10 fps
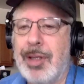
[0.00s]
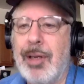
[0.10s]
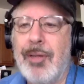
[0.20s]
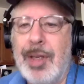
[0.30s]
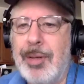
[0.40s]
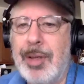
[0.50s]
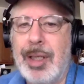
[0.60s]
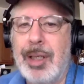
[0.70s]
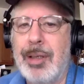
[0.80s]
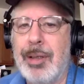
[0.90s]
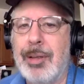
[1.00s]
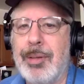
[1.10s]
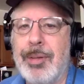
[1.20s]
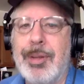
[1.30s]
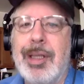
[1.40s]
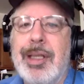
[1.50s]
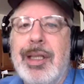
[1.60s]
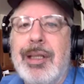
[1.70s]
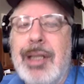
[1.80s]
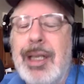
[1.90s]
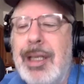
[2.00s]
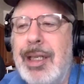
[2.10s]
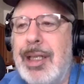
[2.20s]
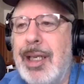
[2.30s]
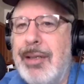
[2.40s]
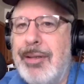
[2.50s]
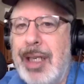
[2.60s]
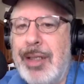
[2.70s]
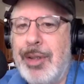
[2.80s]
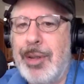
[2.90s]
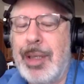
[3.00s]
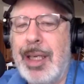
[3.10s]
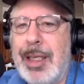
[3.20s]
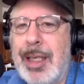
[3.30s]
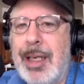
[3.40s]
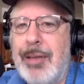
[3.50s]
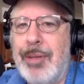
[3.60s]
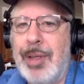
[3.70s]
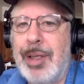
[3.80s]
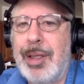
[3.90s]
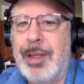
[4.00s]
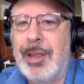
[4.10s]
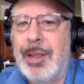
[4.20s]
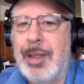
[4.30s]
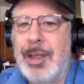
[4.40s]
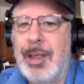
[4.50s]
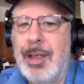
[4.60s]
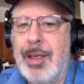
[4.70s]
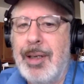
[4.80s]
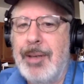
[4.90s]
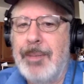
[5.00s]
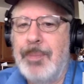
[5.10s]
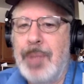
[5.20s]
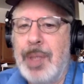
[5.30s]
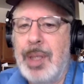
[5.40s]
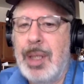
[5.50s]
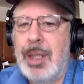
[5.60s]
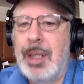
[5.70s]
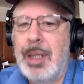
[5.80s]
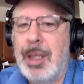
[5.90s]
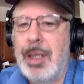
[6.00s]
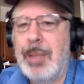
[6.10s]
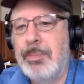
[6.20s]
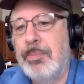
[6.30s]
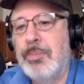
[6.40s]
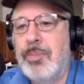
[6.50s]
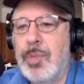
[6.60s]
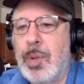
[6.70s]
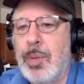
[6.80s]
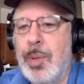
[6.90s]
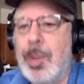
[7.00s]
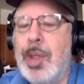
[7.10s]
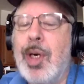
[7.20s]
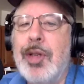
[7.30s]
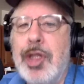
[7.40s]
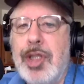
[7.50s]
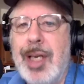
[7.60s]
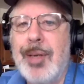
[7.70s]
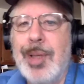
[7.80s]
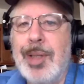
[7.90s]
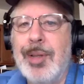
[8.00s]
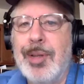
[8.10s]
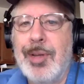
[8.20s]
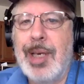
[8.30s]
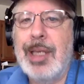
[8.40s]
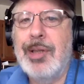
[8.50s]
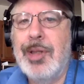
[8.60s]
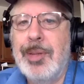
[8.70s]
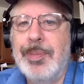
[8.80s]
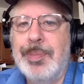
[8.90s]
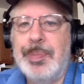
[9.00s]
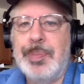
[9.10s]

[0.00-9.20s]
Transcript: yourself, I don't think you're running into any kind of danger like that with the, um, um, we'll call it the Jack Reacher strategy.